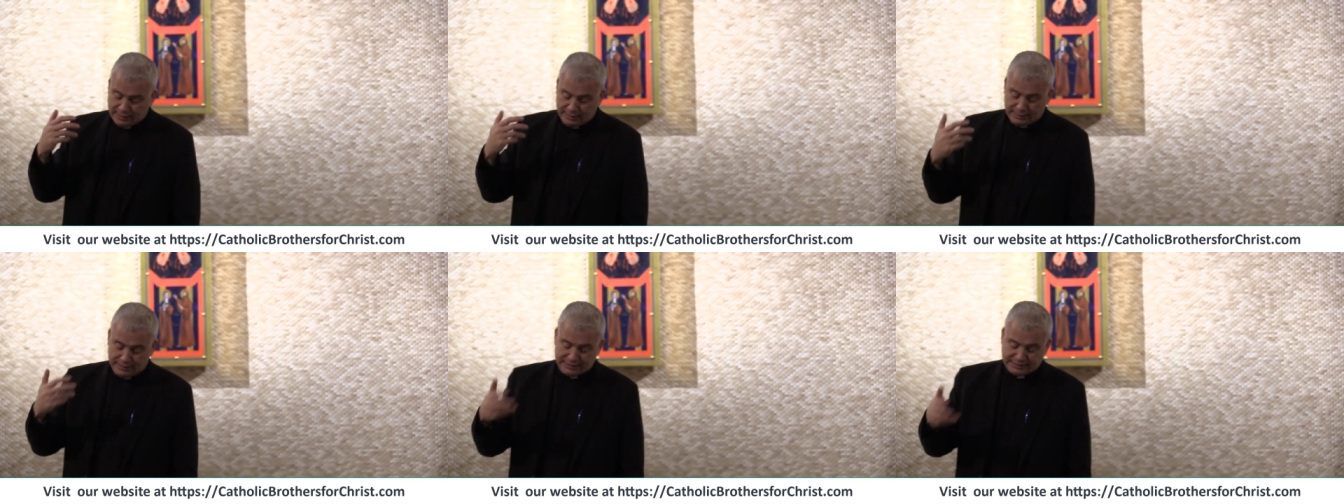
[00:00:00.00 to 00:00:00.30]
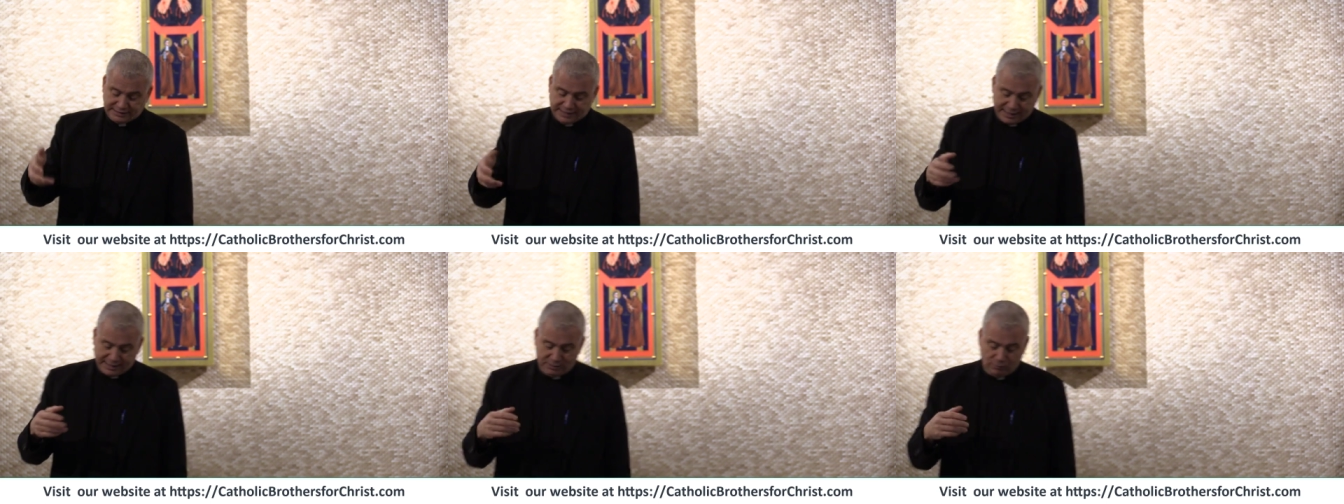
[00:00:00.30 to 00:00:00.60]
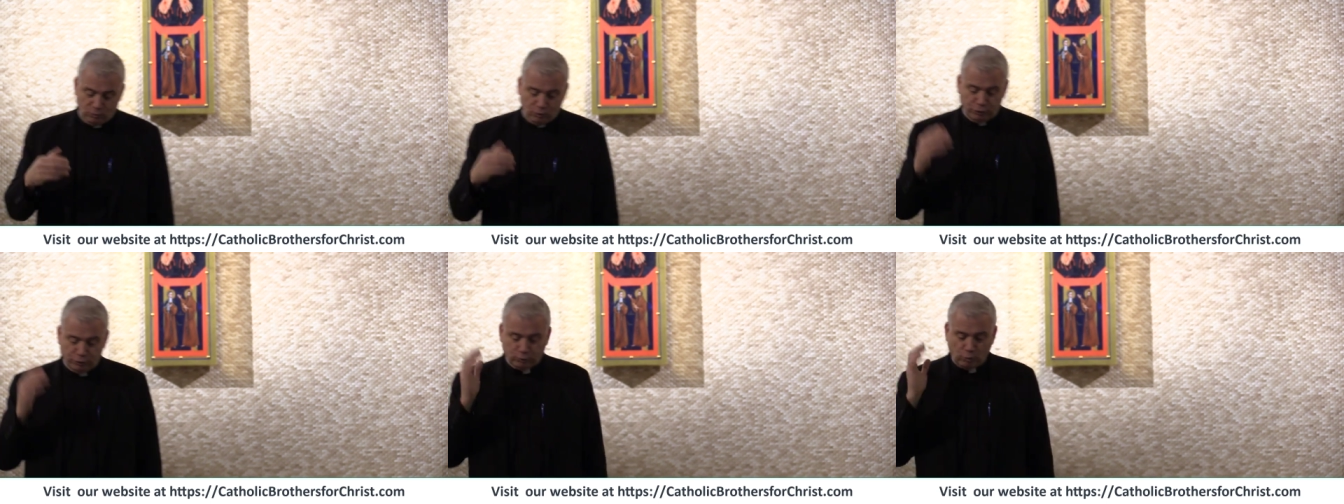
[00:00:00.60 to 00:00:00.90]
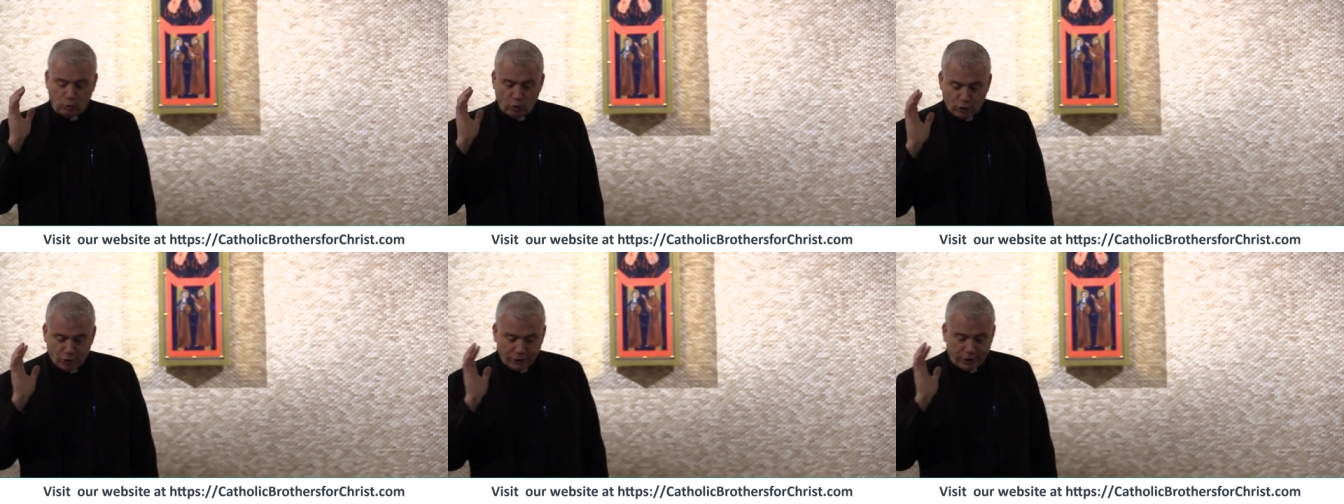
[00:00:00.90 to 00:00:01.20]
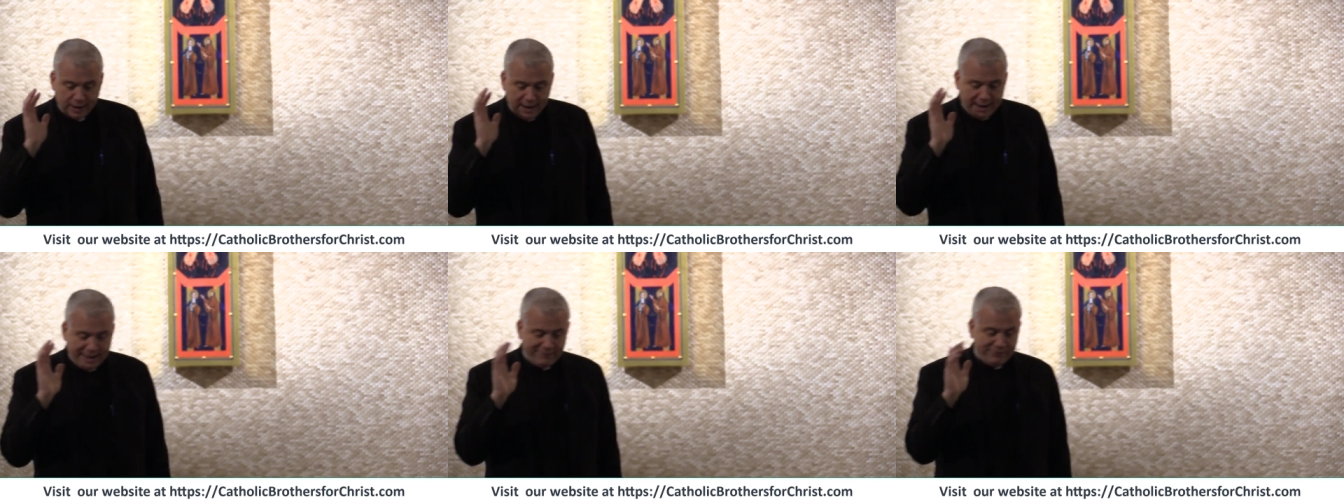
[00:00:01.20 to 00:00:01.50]
in the Second World
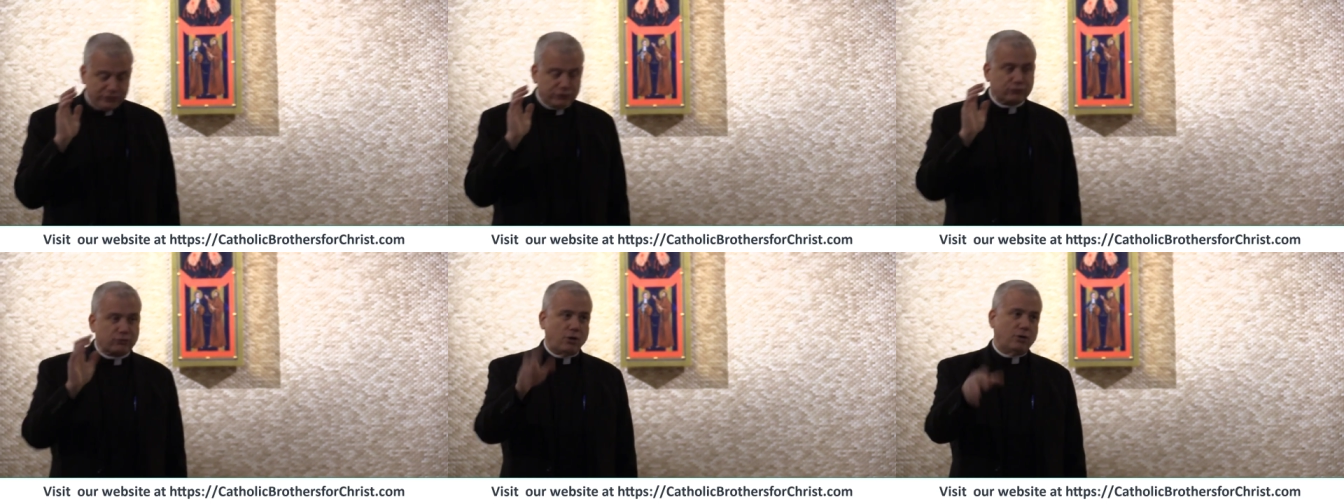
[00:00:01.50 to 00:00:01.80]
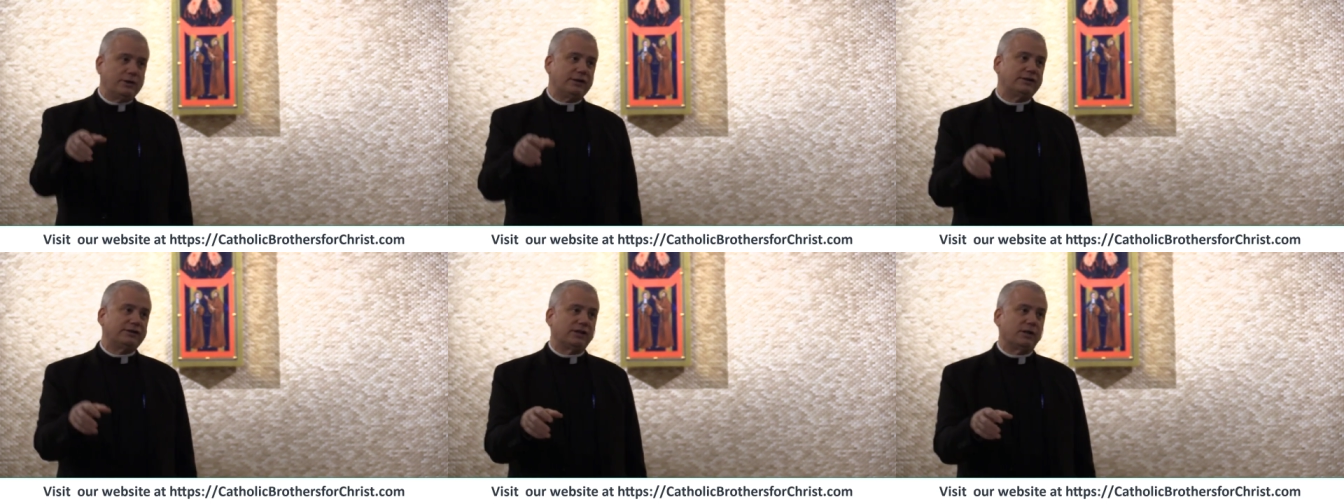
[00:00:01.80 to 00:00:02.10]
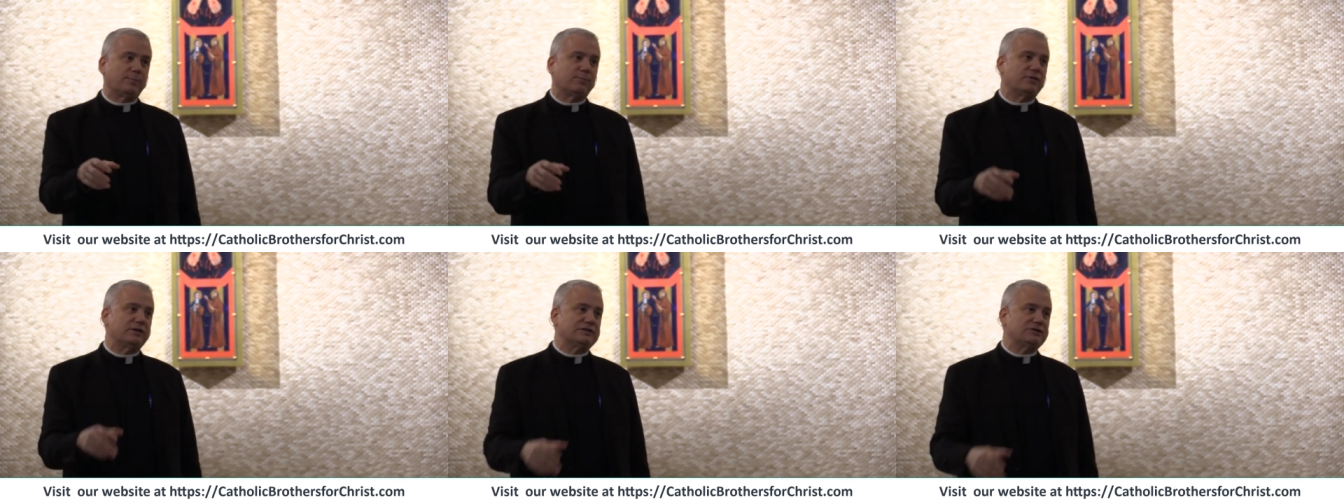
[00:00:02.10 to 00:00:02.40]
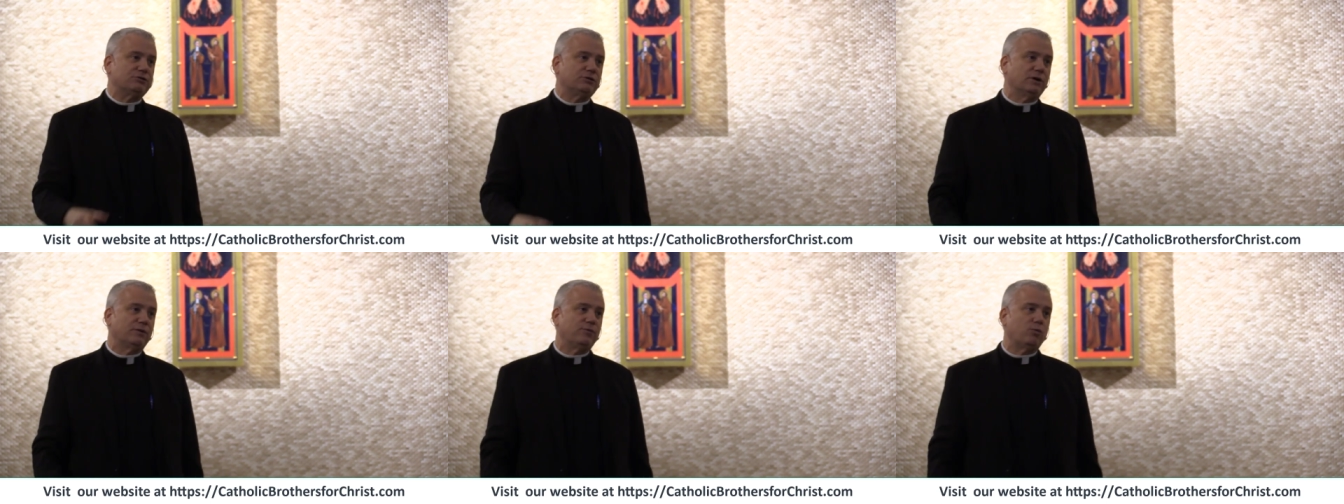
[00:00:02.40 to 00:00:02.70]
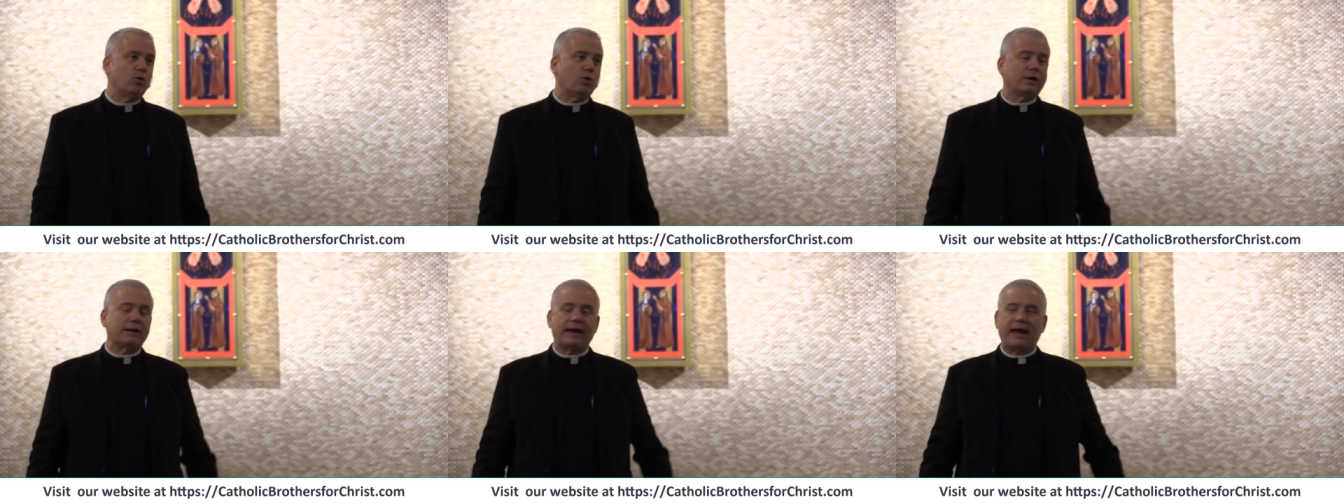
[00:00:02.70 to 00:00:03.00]
War and was thrown into the prisoner of
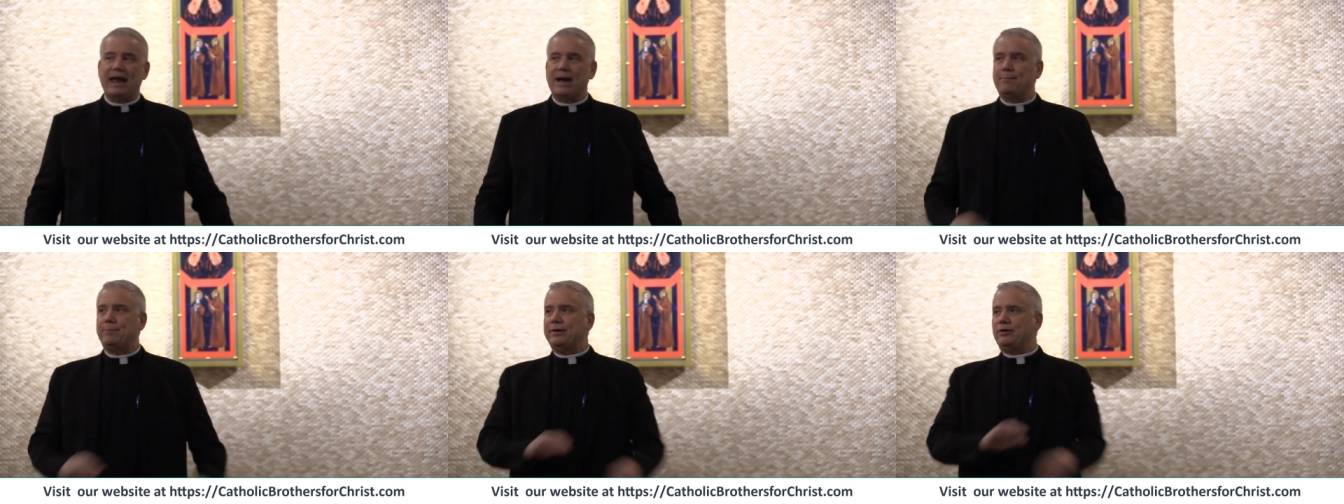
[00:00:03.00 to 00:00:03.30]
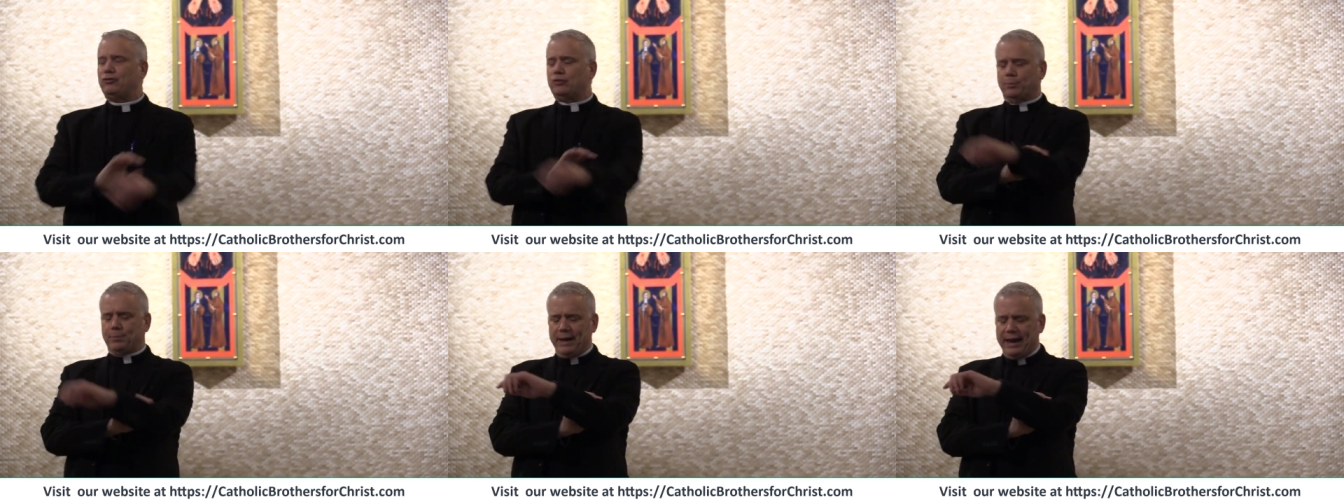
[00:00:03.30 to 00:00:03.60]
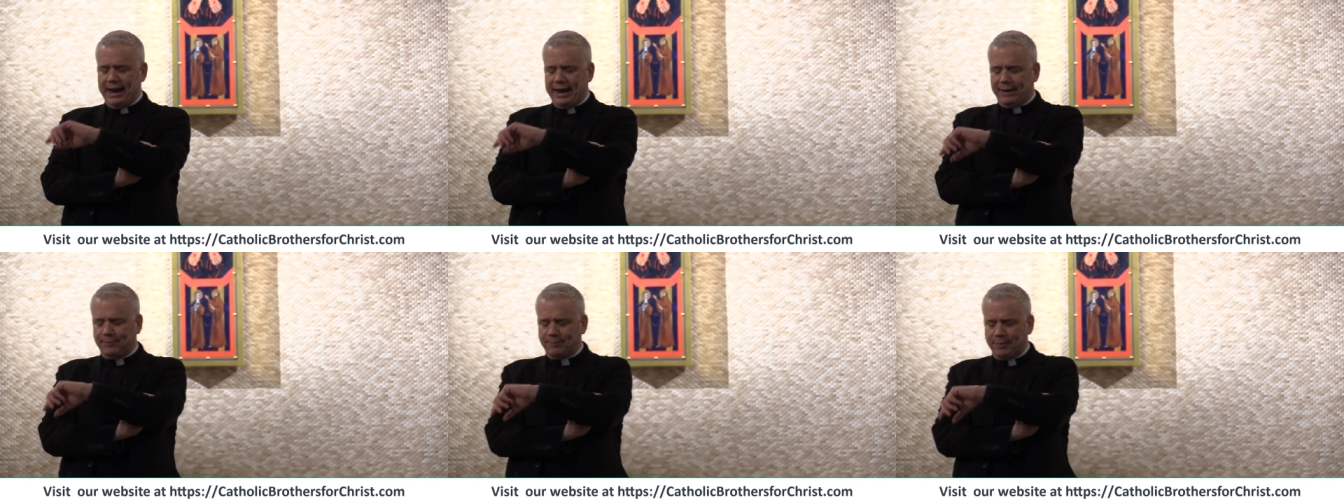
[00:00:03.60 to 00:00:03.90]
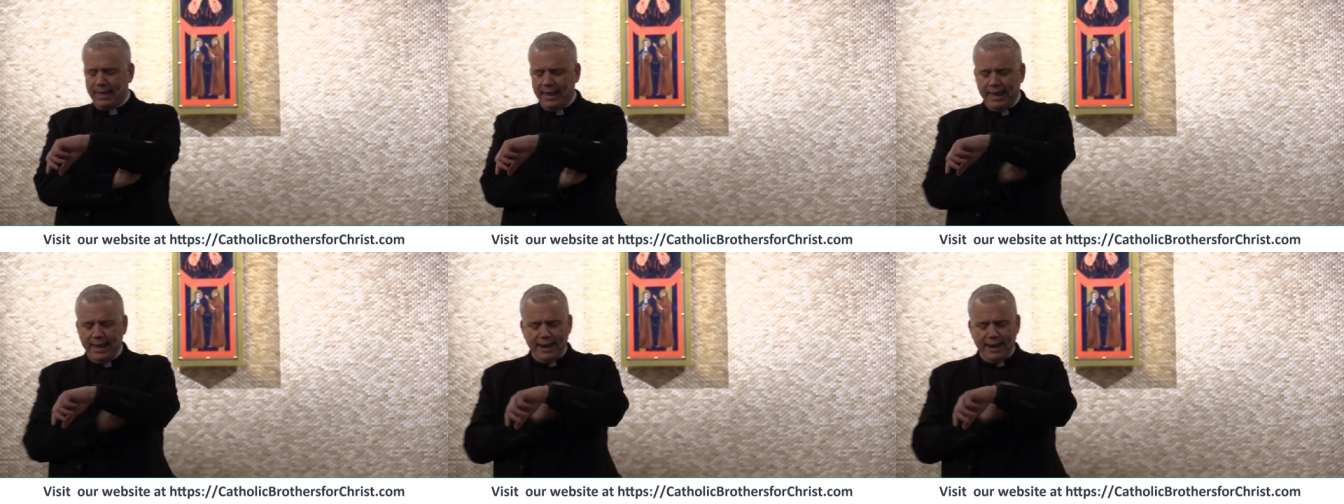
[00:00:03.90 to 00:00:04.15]
war camp in Japan.